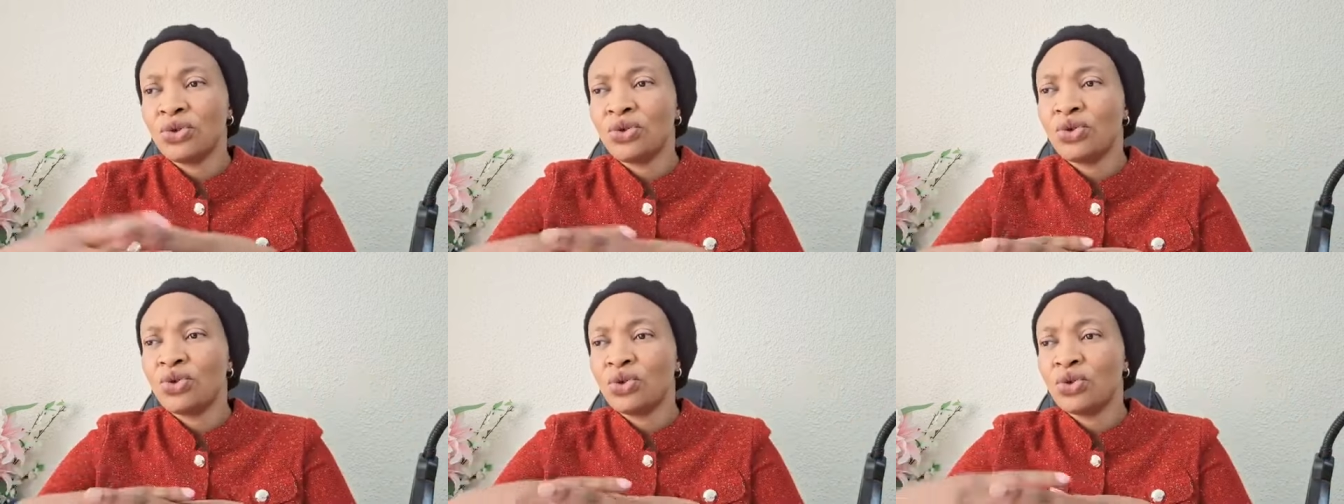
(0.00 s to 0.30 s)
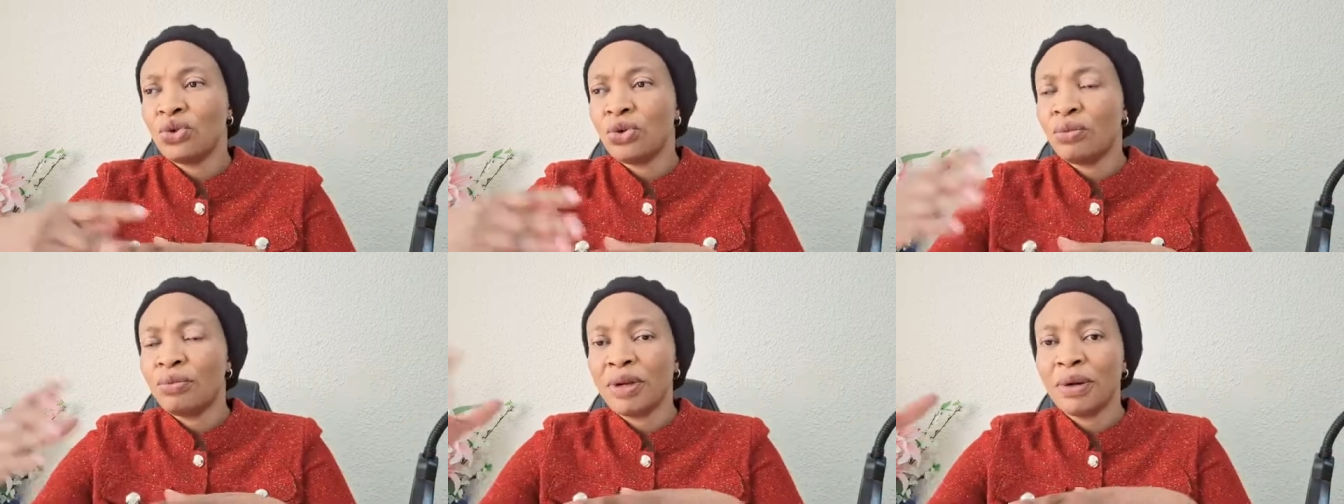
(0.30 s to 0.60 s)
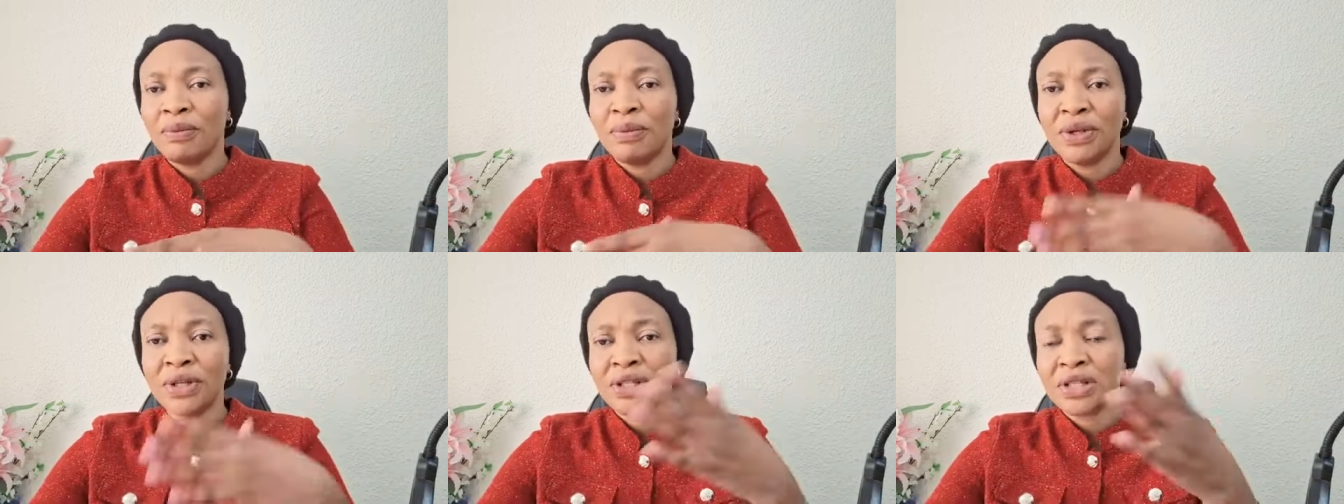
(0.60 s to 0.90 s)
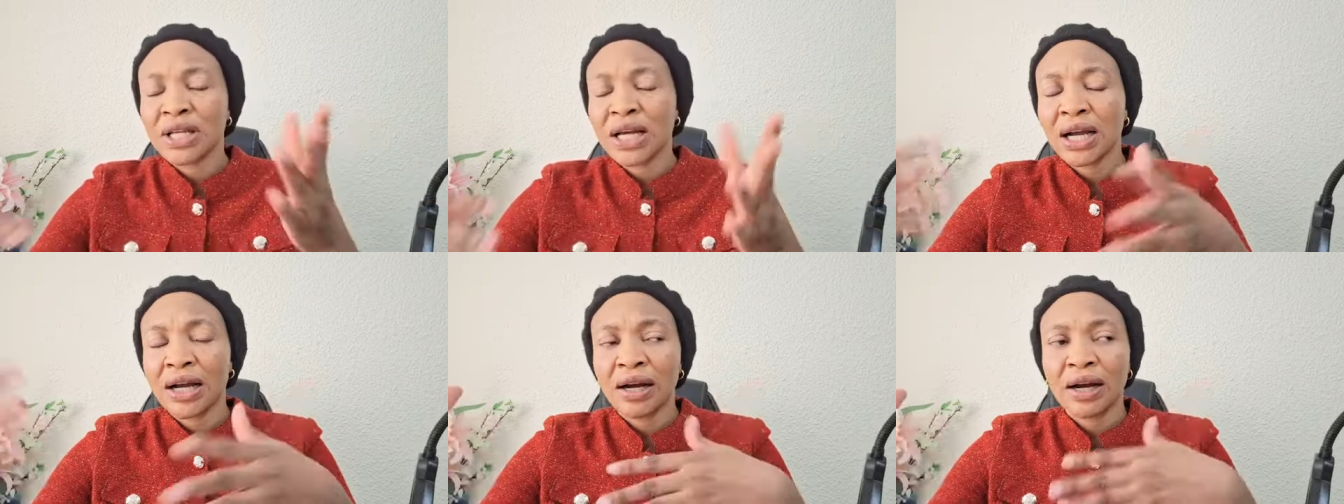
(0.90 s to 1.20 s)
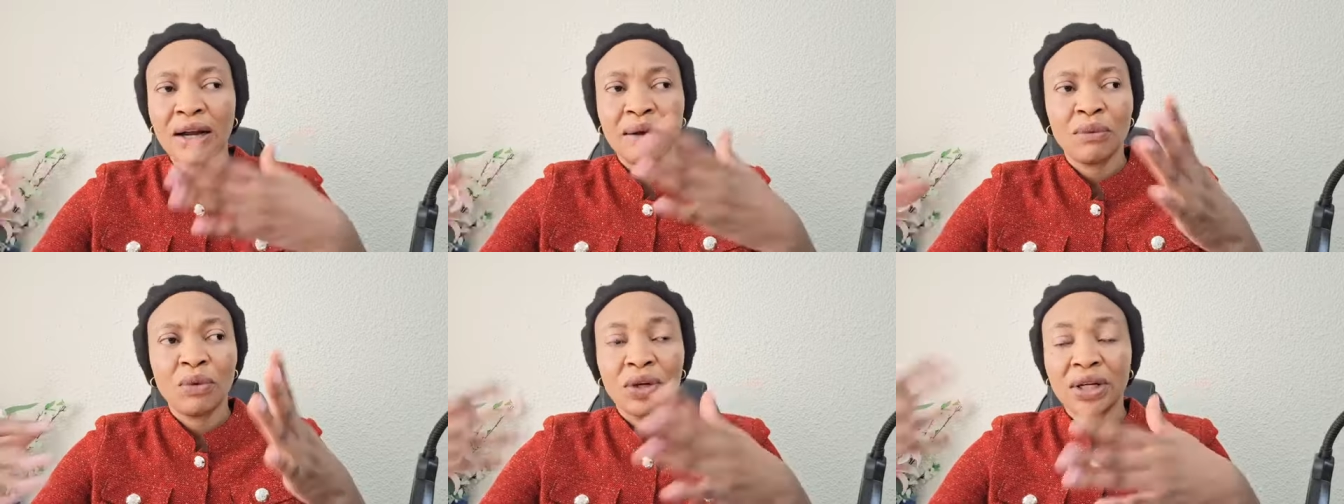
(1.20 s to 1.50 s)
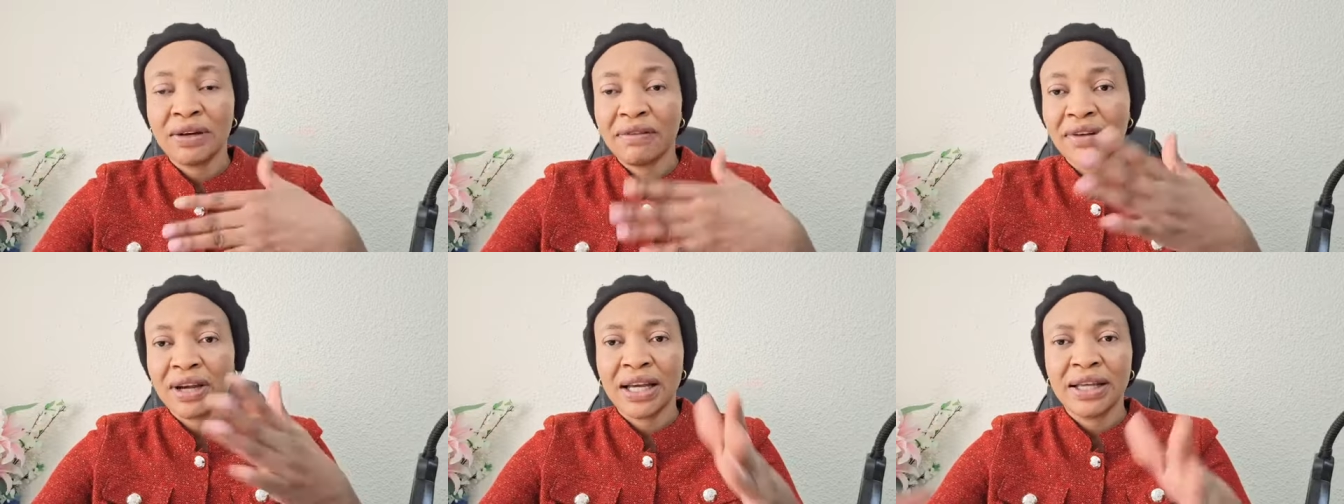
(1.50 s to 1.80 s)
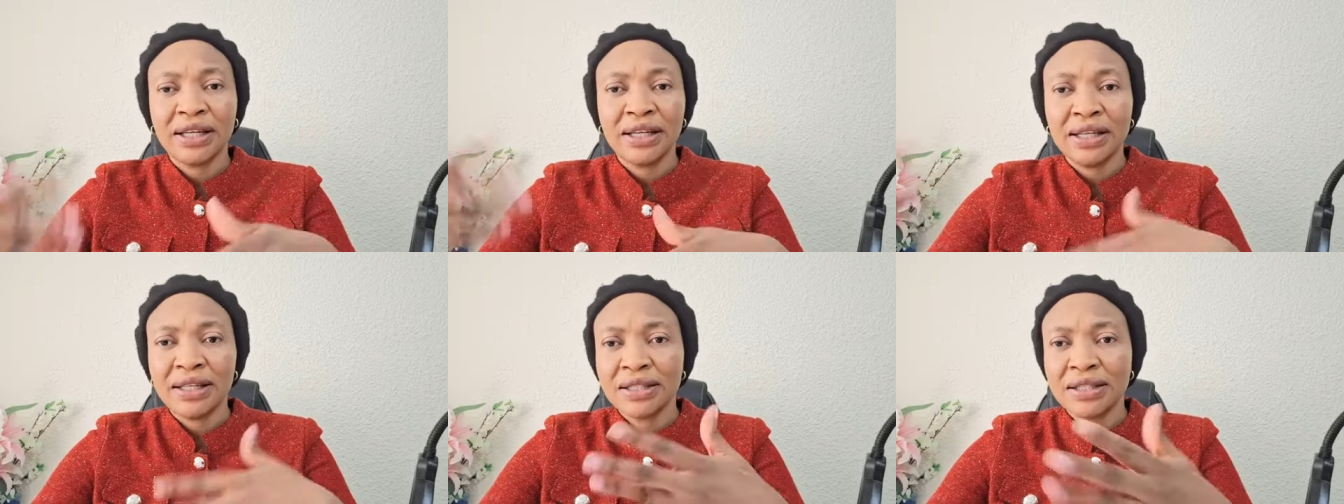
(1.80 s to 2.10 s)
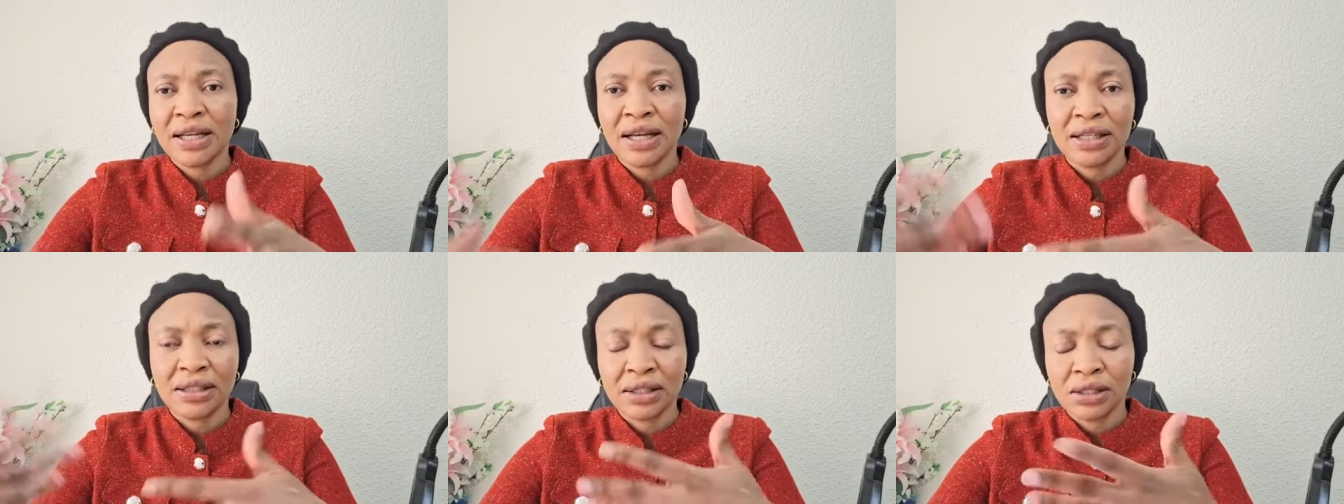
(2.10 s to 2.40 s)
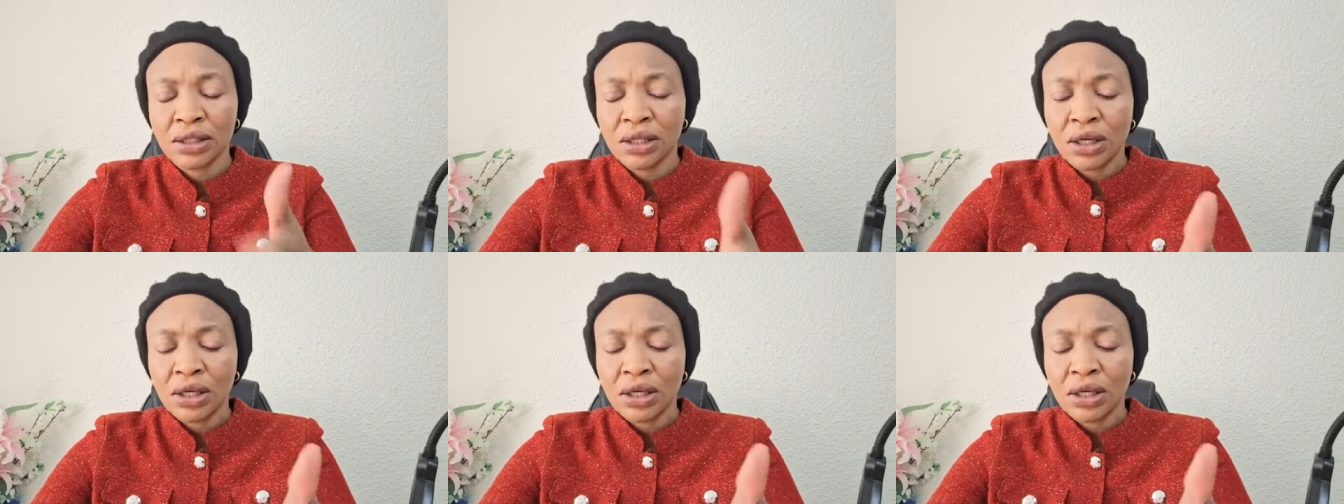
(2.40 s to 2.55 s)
youtube maybe instagram whatever it is that